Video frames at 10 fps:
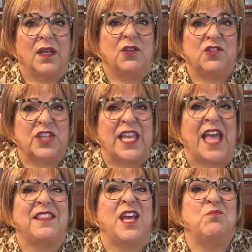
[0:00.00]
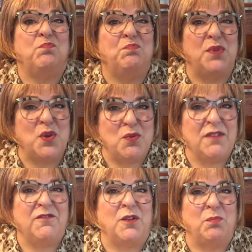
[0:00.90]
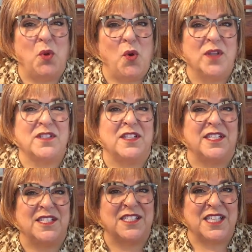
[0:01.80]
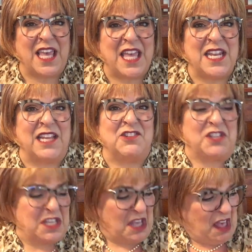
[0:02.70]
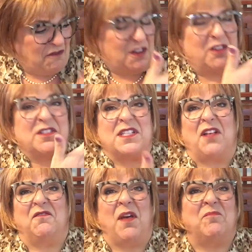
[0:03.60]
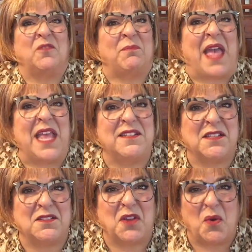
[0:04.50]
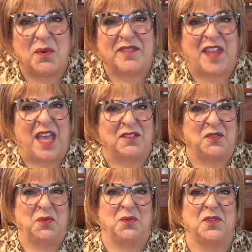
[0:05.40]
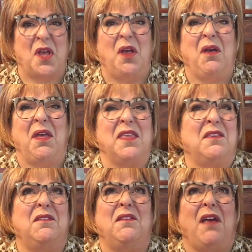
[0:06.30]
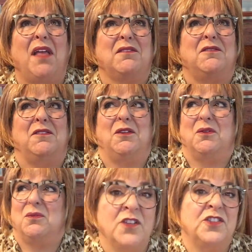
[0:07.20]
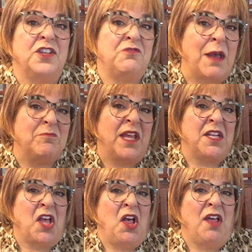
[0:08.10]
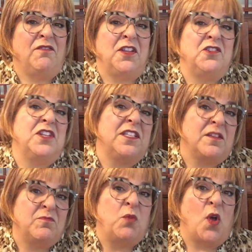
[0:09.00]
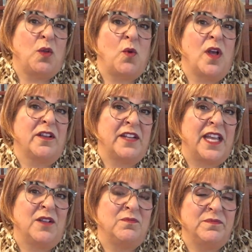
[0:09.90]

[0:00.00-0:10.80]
She had that beautiful porcelain skin, and she covered herself up from head to toe with tattoos. I gotten you. She dropped out of Harvard. She's a dog walker now.